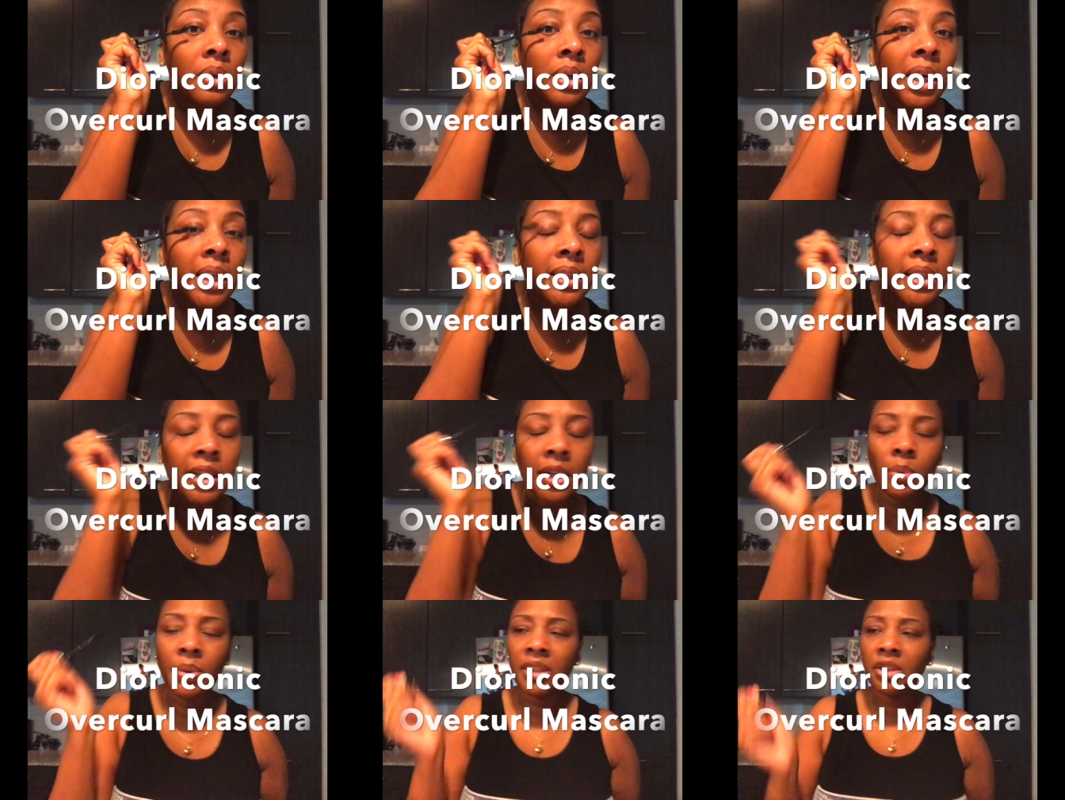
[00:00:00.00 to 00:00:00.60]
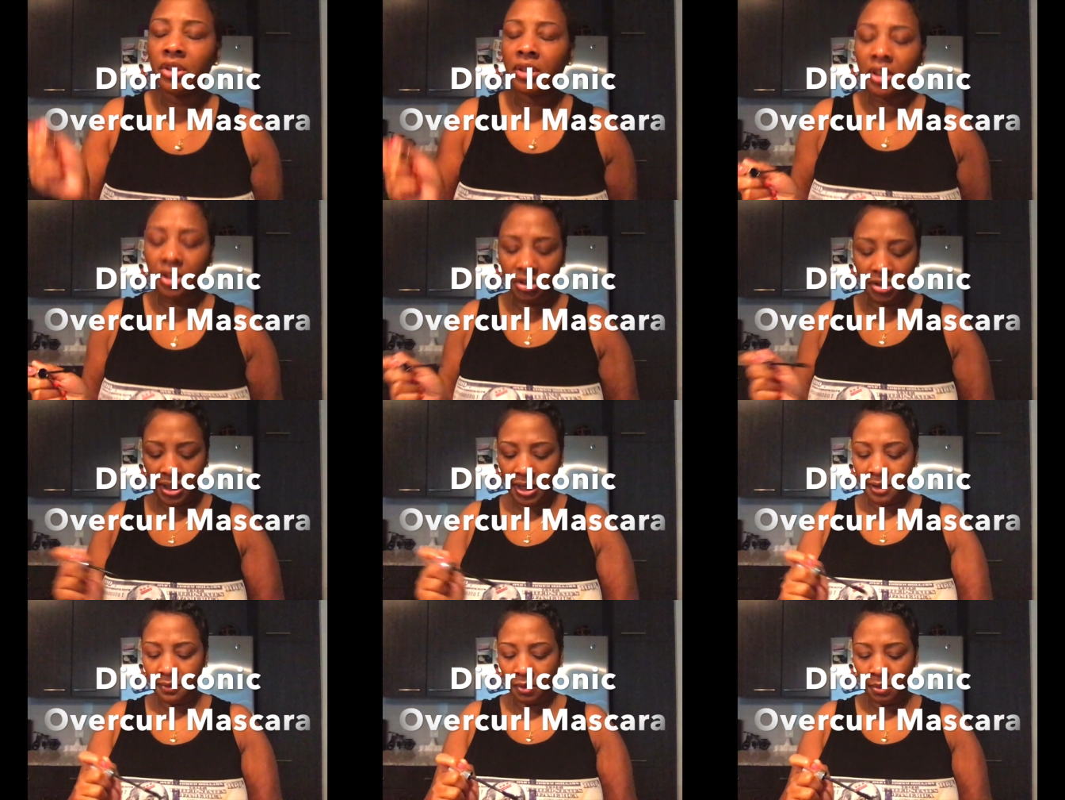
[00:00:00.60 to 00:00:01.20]
I think we
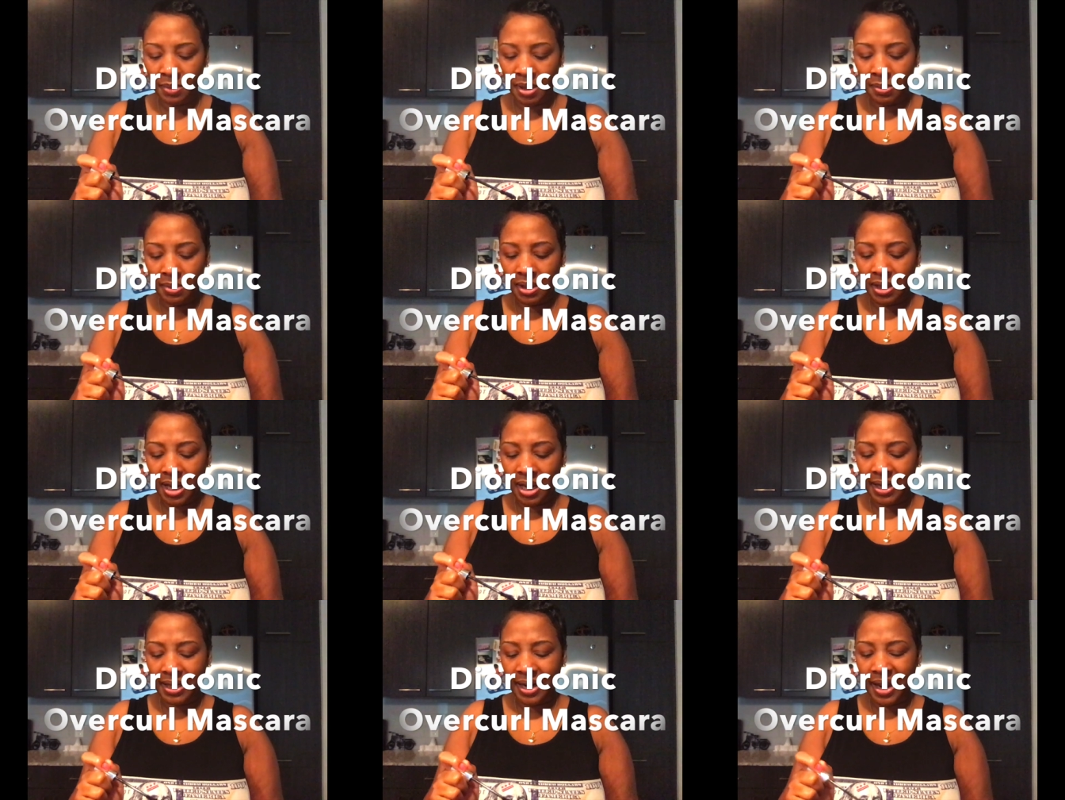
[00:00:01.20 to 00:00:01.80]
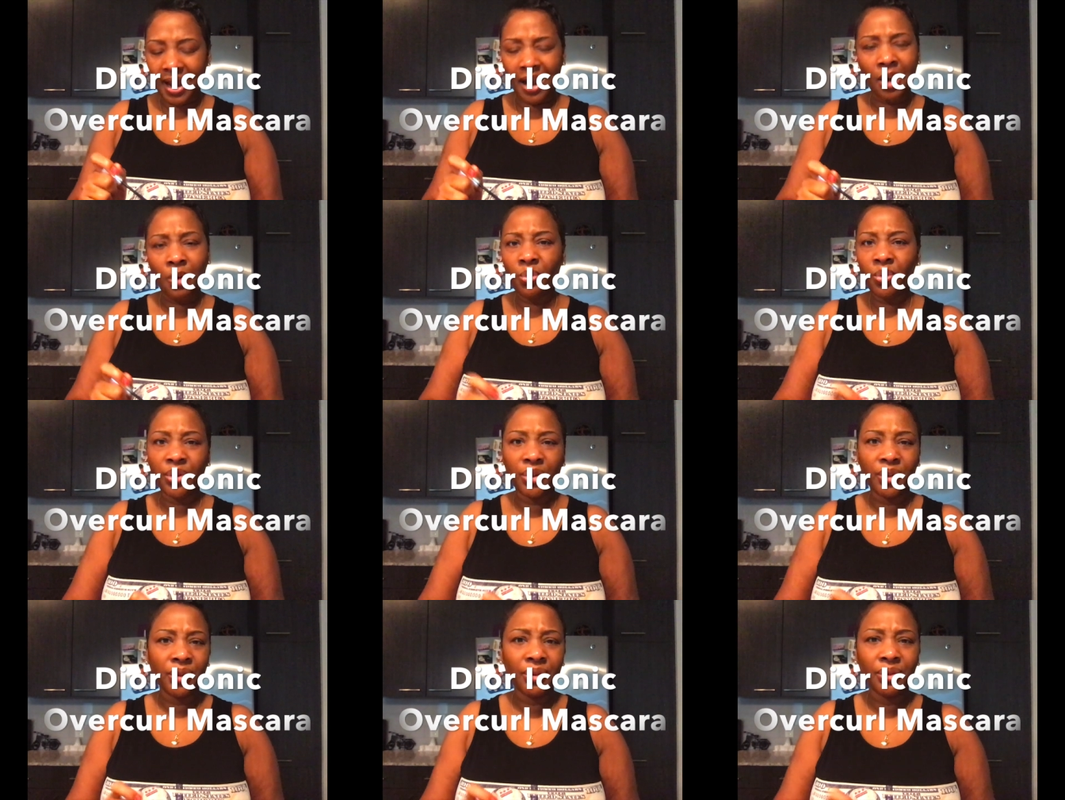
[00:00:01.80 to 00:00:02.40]
chit-chatted for maybe like an
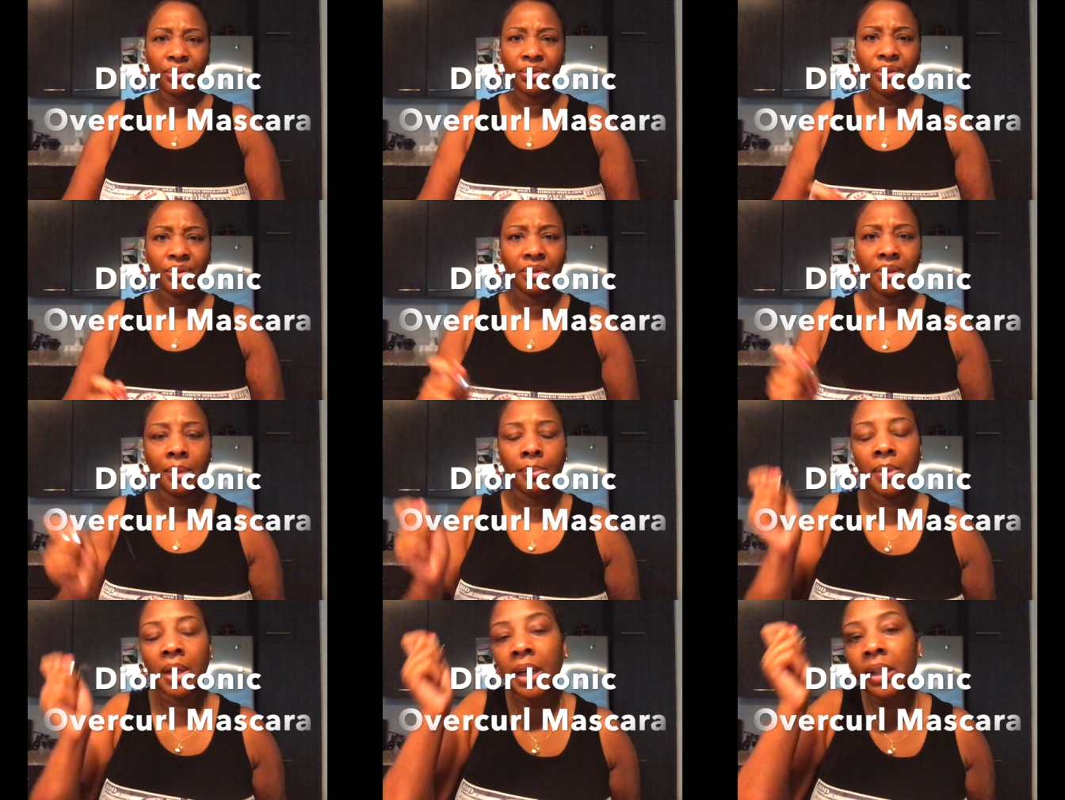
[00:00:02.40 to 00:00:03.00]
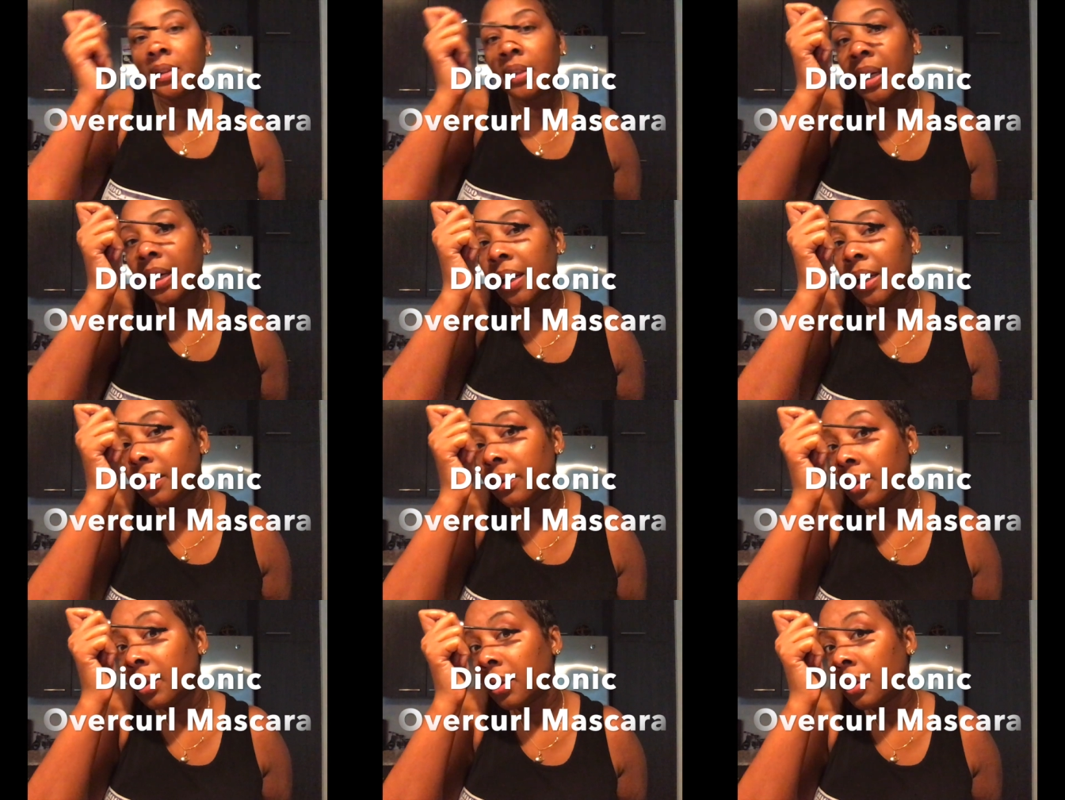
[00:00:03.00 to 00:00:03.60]
hour, something like
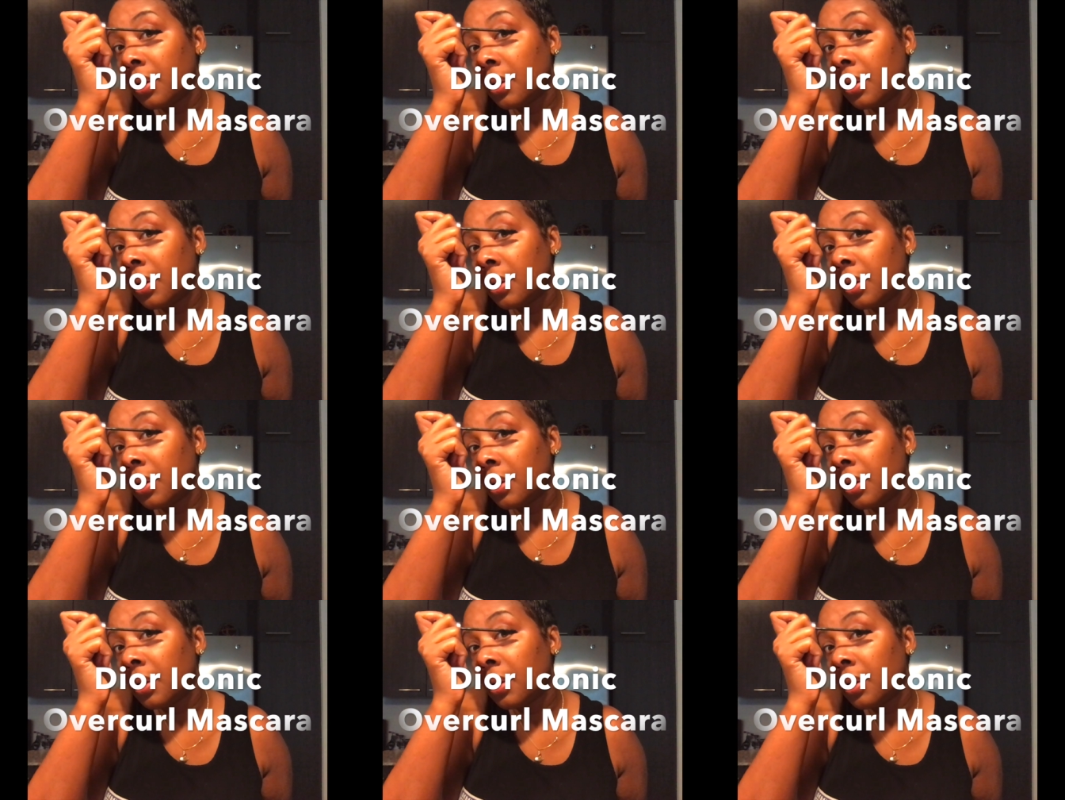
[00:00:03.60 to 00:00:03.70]
that.